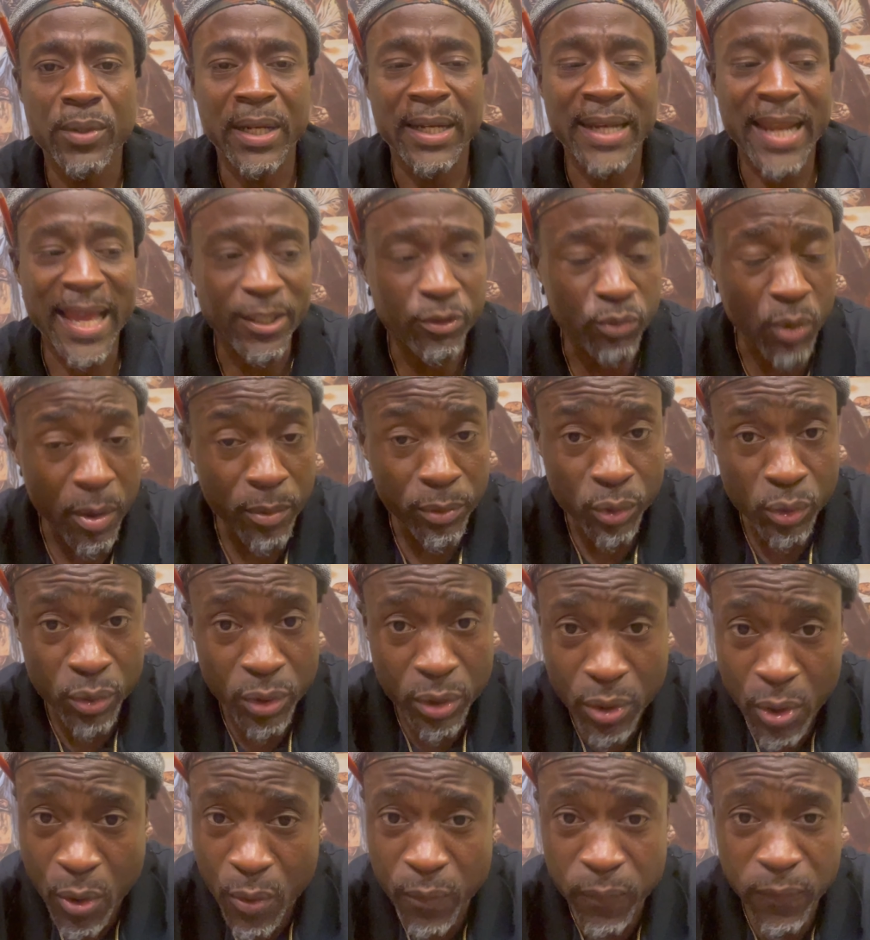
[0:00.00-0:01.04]
And that's why we're doing the
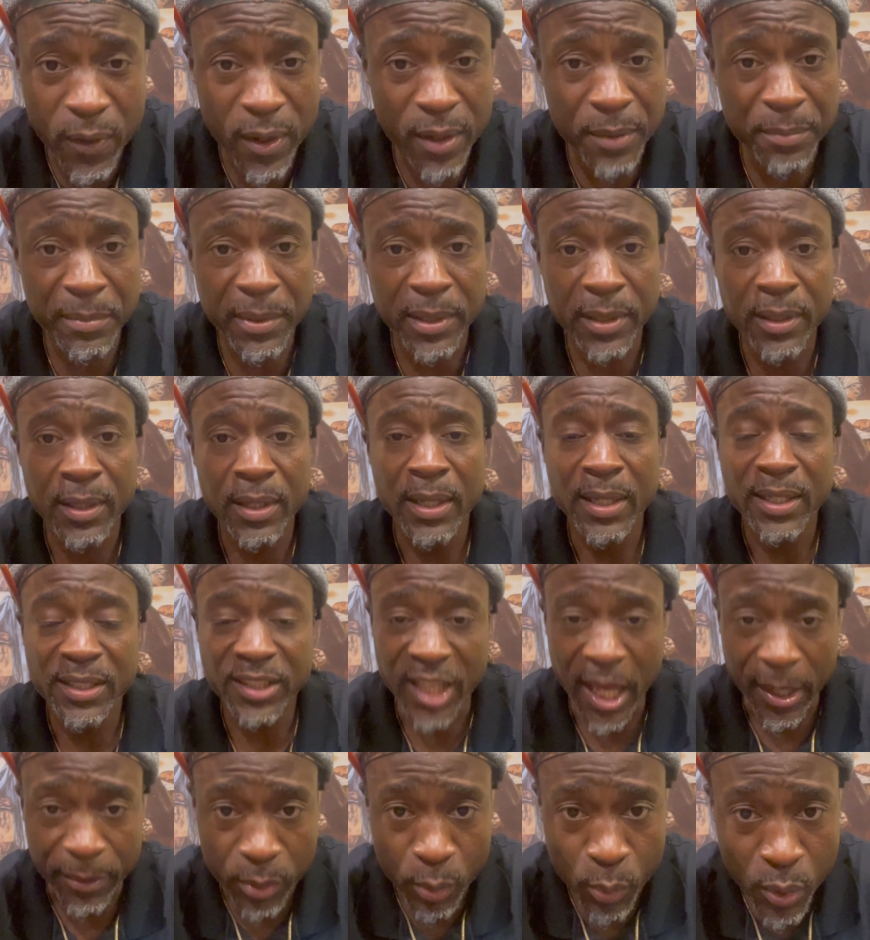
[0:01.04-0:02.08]
GoFundMe,
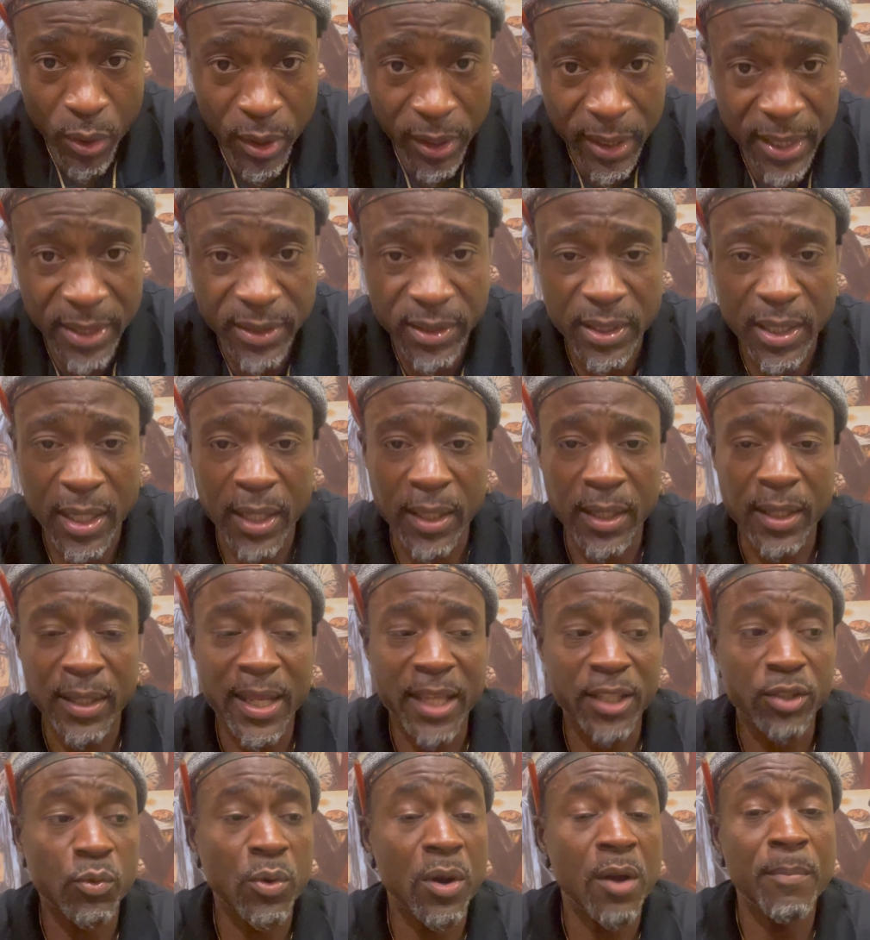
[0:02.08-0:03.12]
Stop the War Against Haiti.
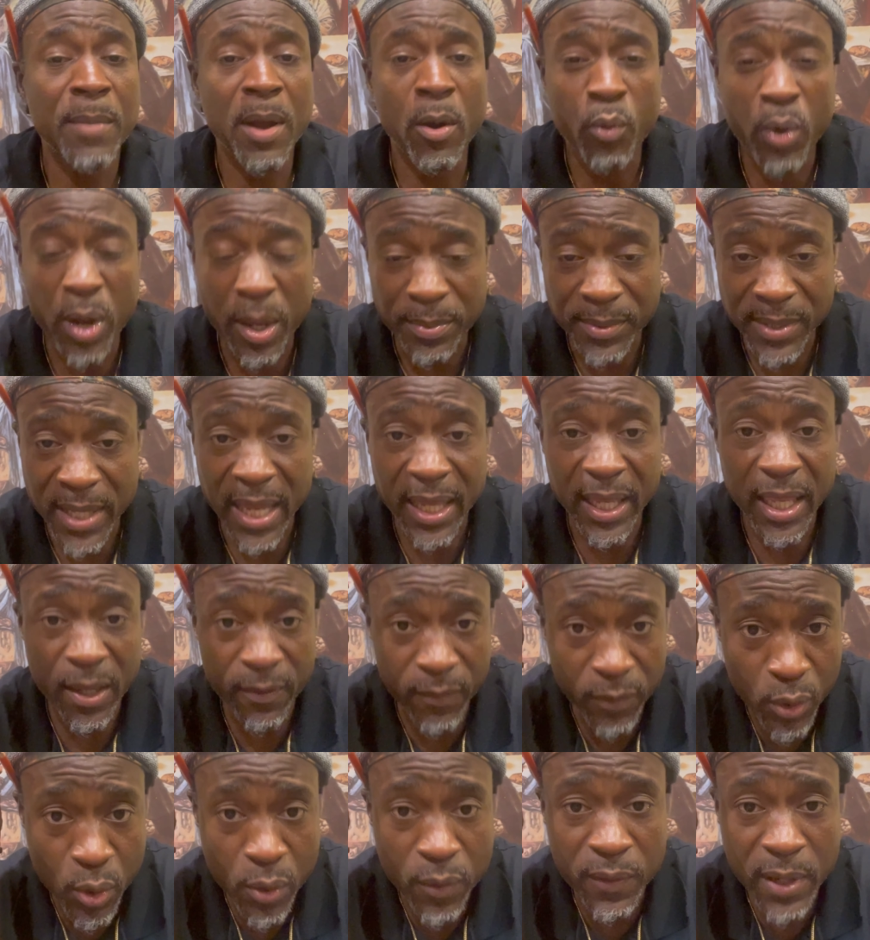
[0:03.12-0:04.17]
That's why my website,
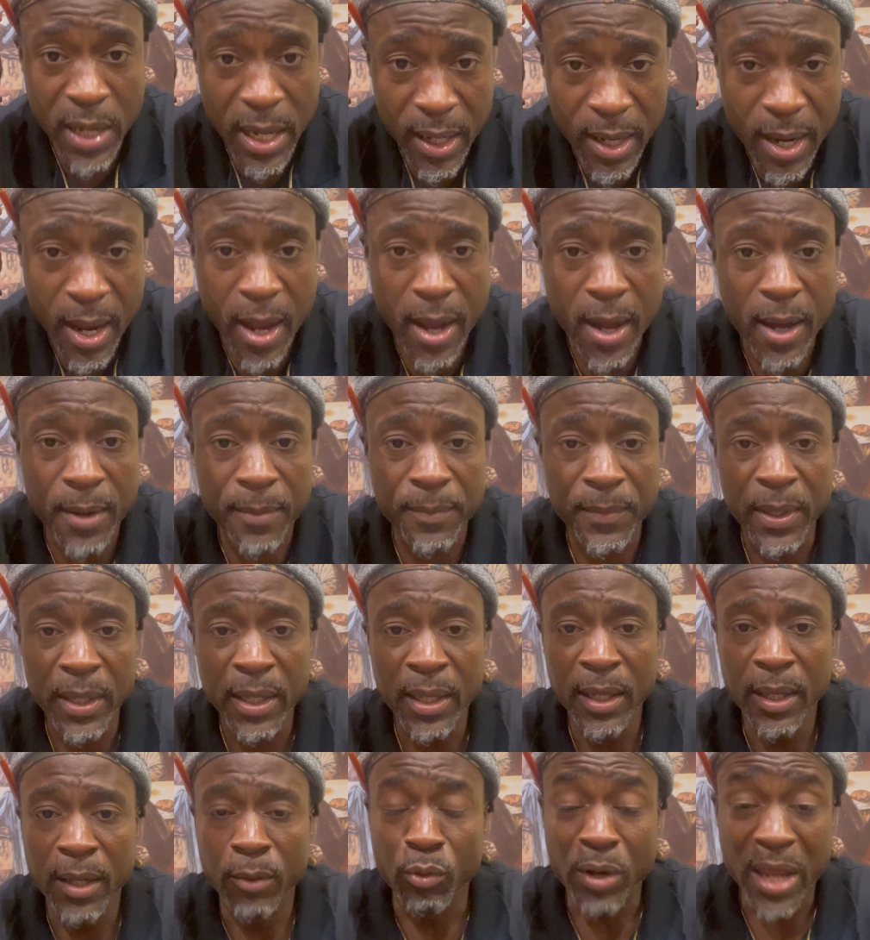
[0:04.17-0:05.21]
kevindorival.com,
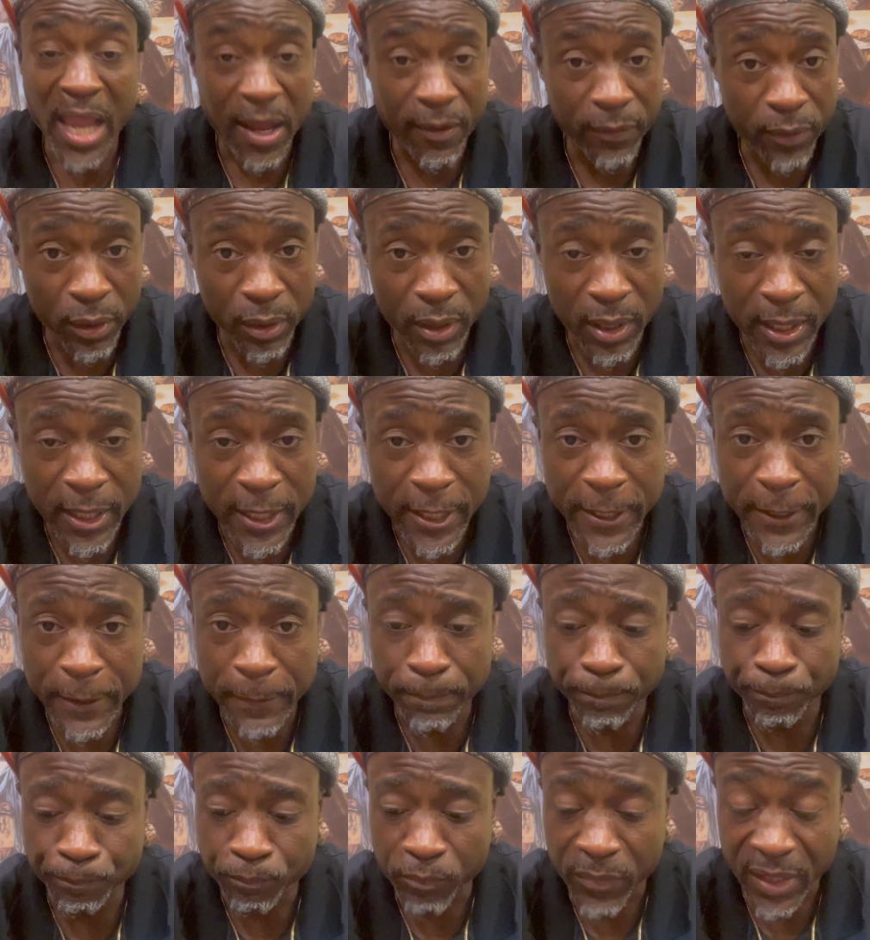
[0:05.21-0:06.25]
we have the
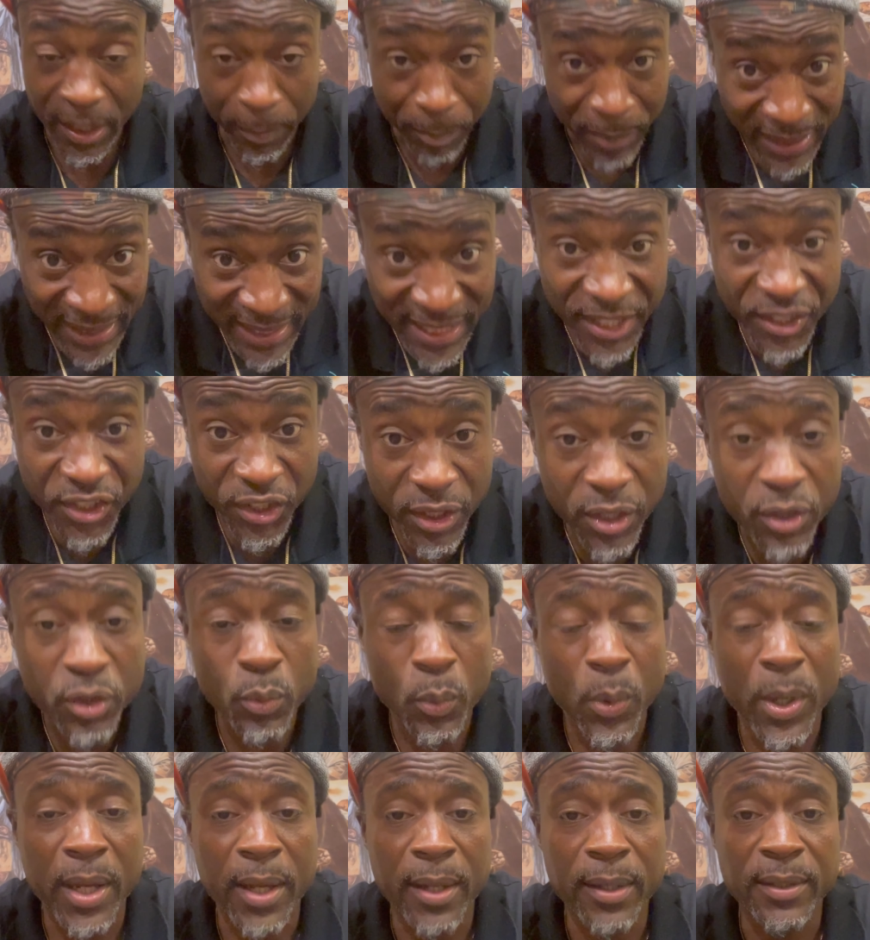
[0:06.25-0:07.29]
um, the petition as
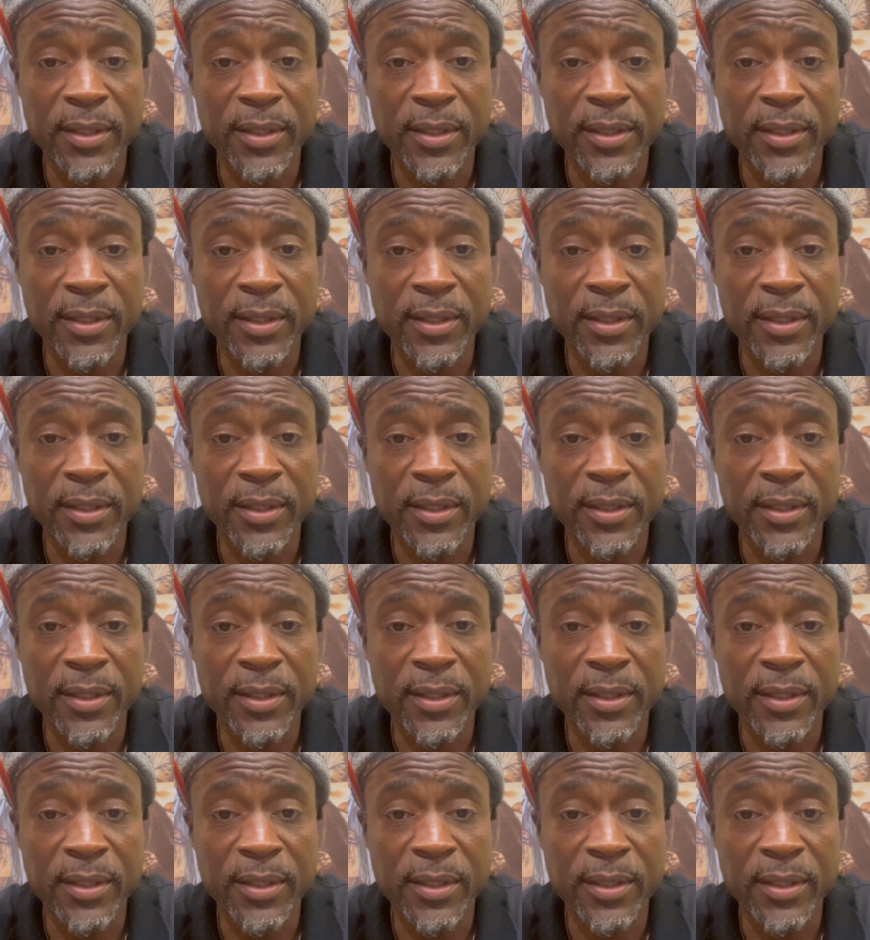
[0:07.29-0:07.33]
well.